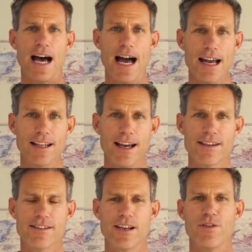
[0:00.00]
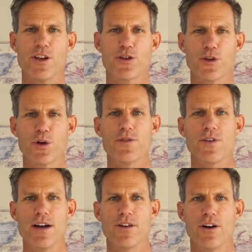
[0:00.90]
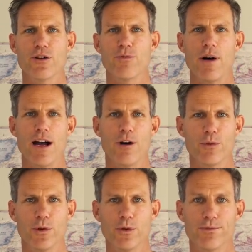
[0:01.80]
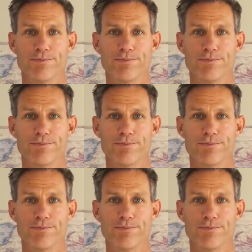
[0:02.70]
The highlights of this 3,500 mile route,